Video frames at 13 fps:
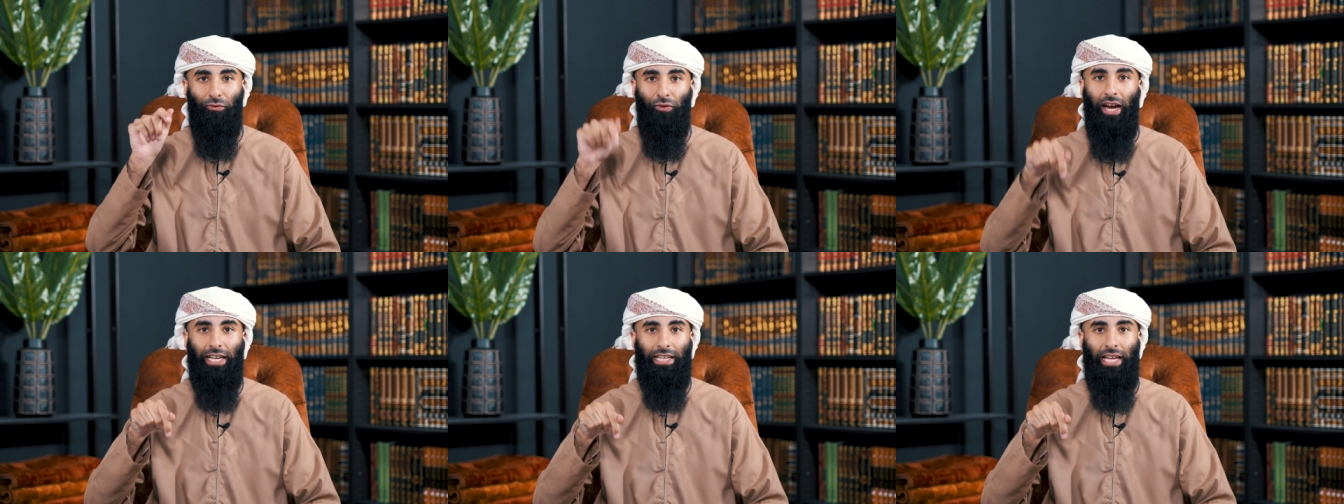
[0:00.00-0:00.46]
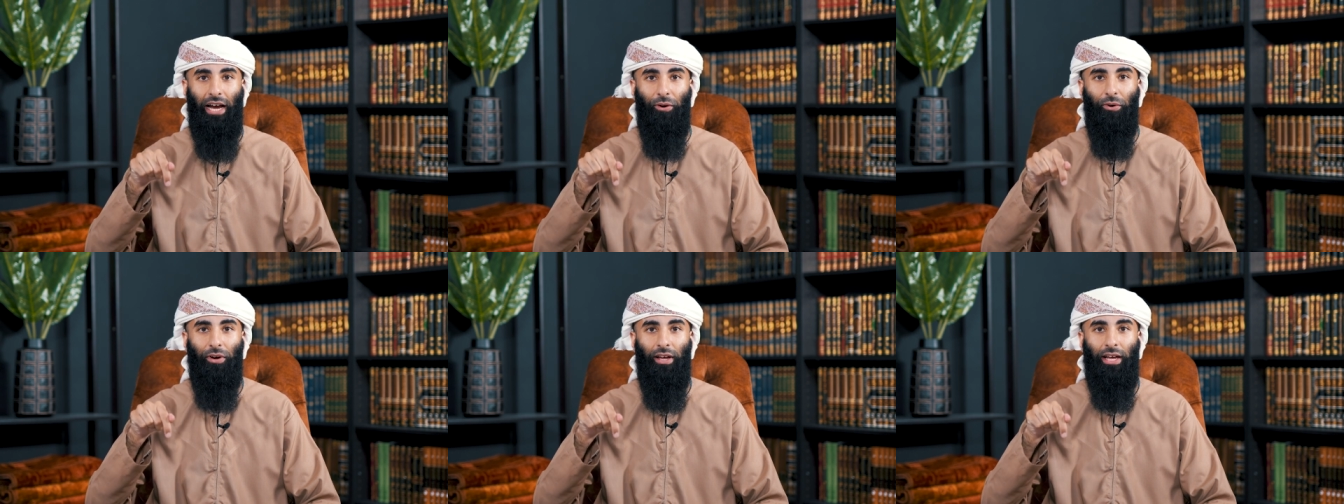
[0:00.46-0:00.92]
right
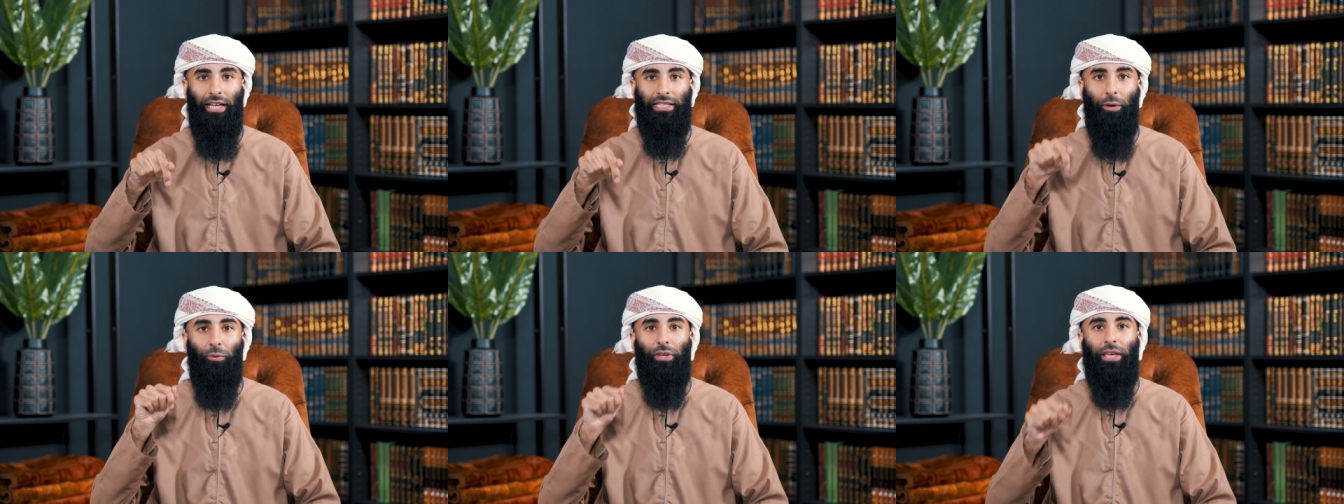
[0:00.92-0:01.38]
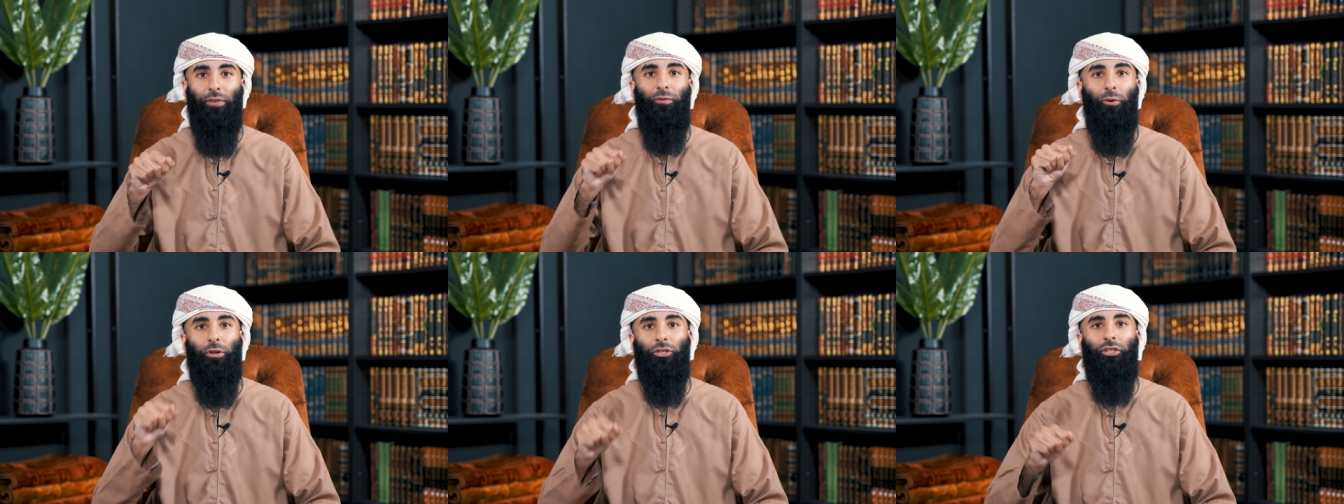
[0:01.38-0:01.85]
now that will
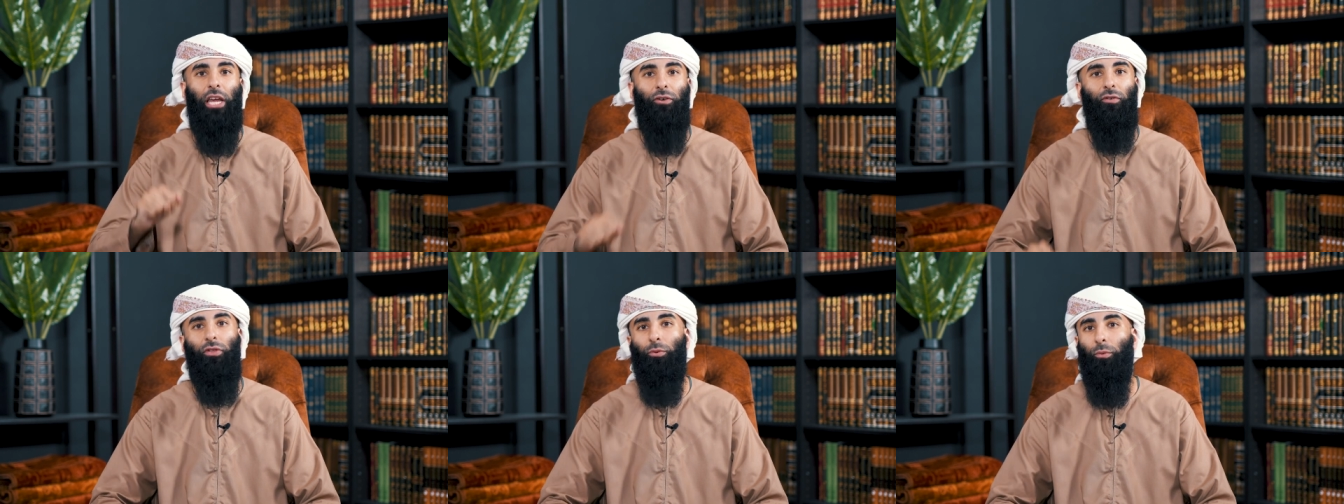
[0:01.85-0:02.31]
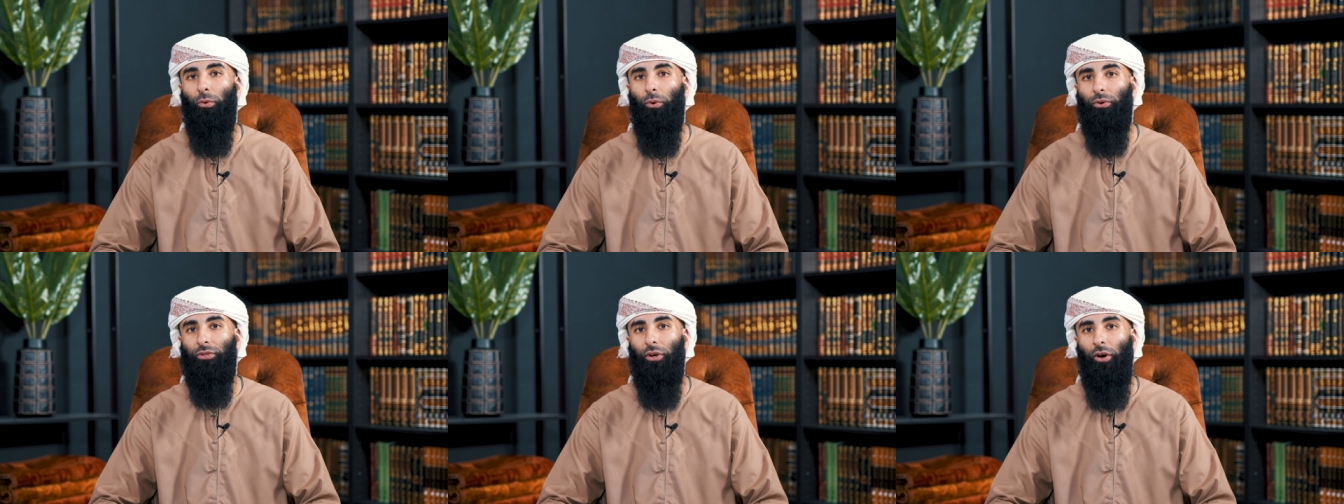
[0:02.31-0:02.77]
give you a share of the
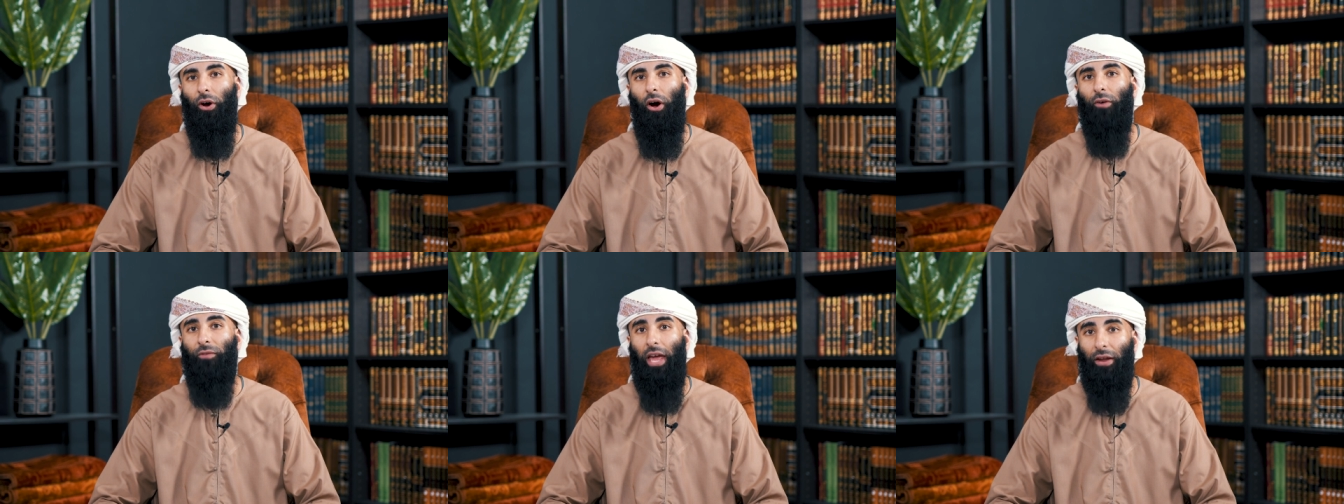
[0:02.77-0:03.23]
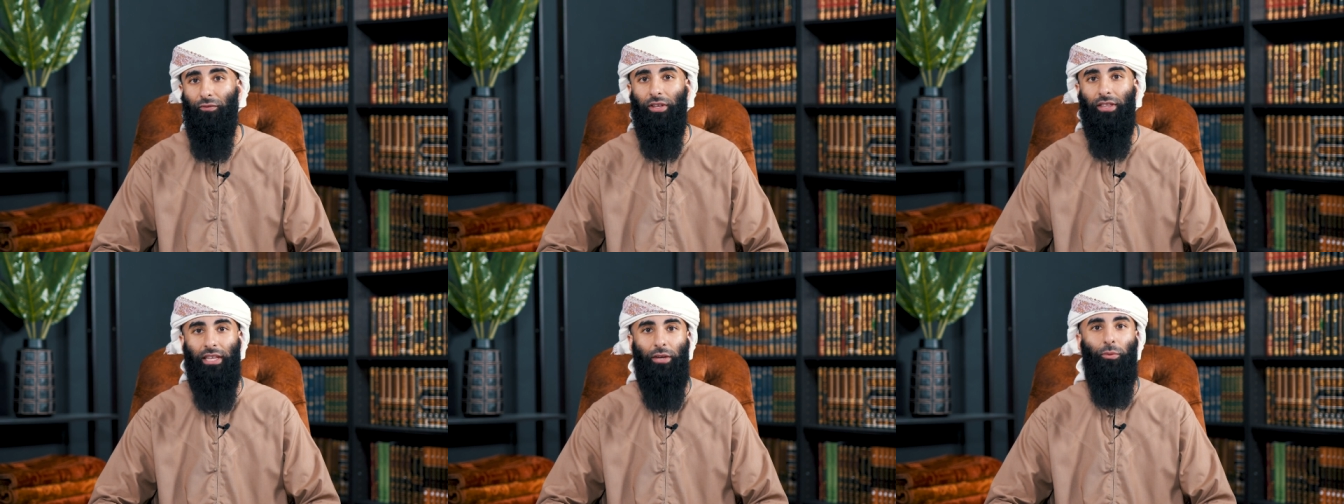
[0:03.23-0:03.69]
rewards of
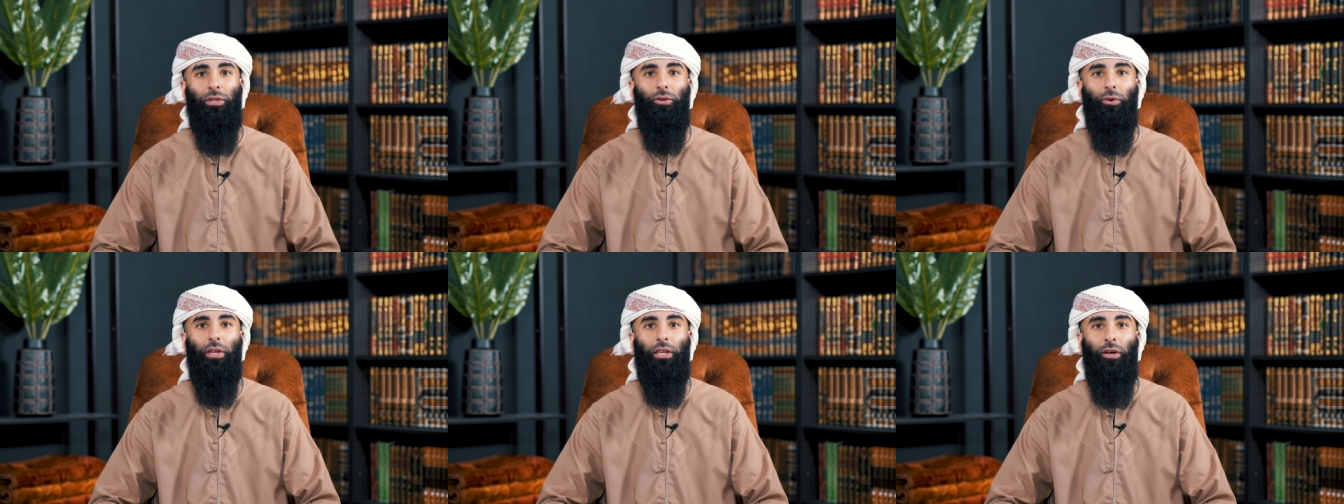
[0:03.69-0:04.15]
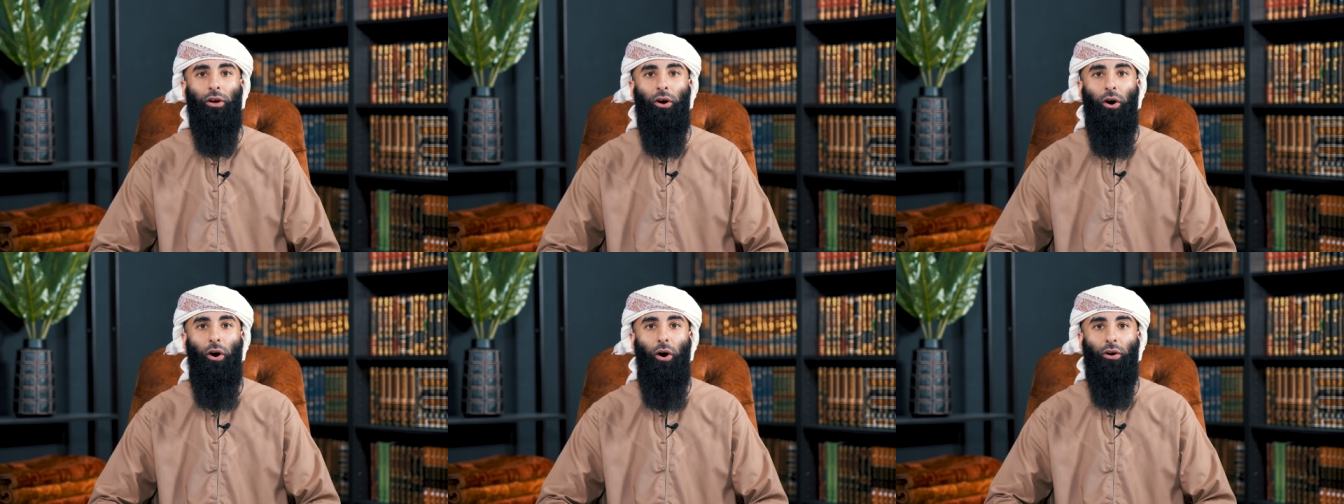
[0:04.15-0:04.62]
everything we're doing
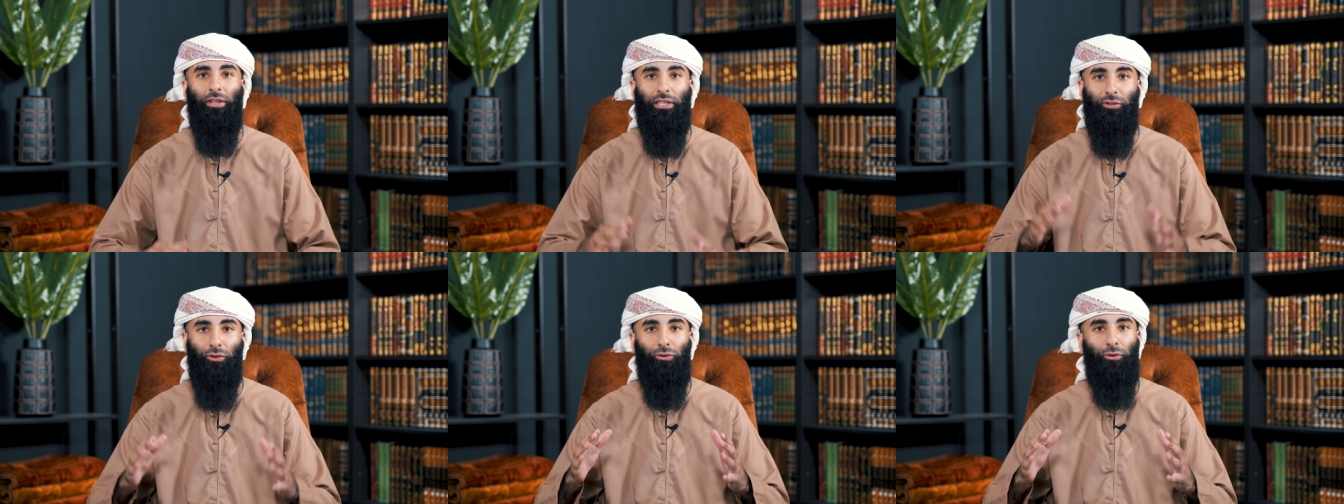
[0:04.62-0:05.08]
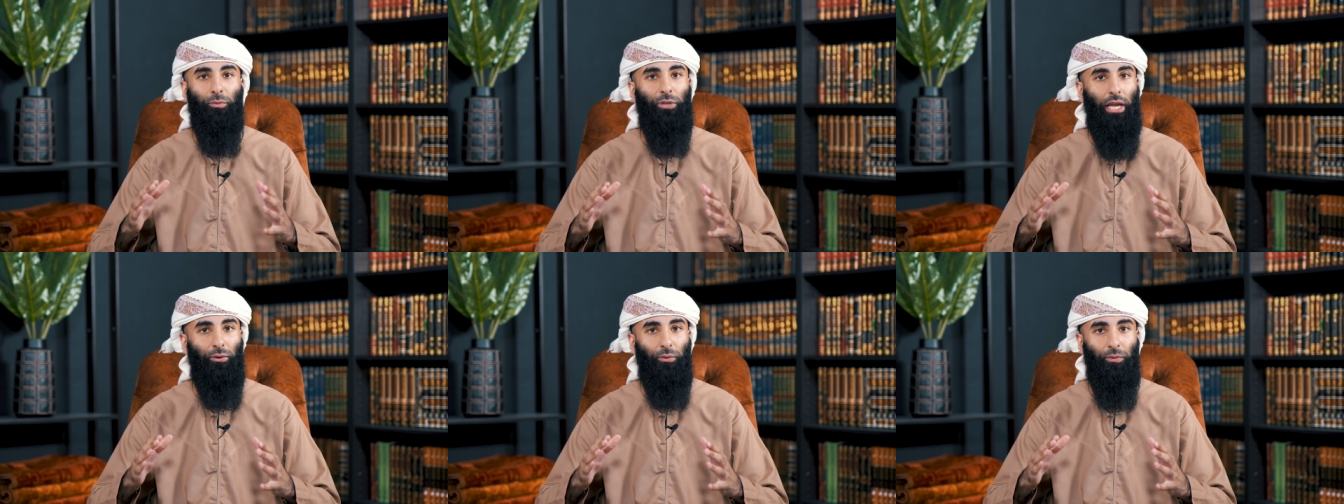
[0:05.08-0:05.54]
on this
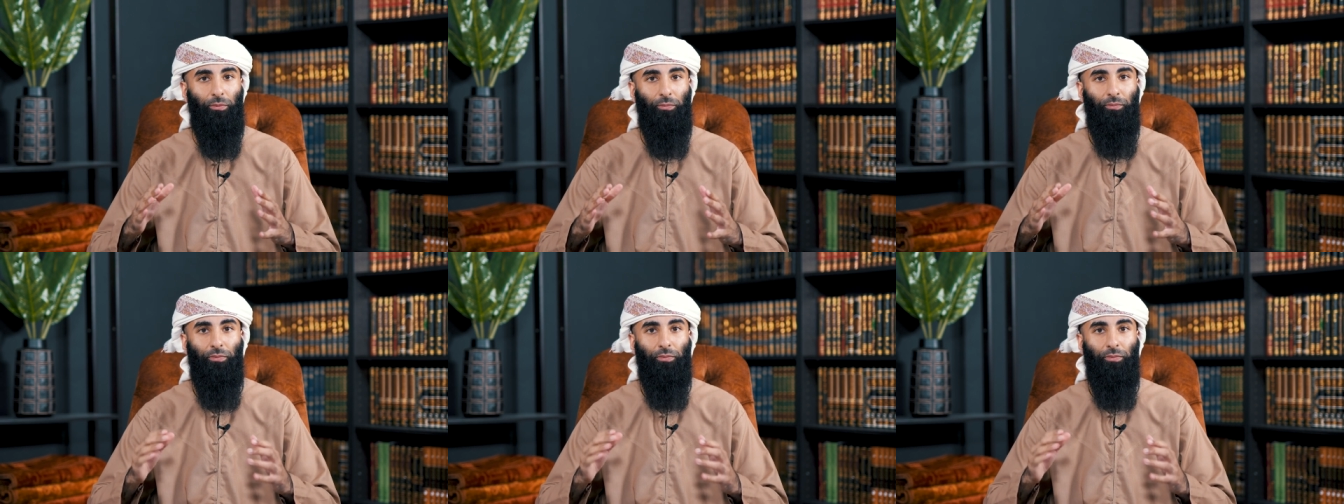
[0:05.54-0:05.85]
YouTube channel.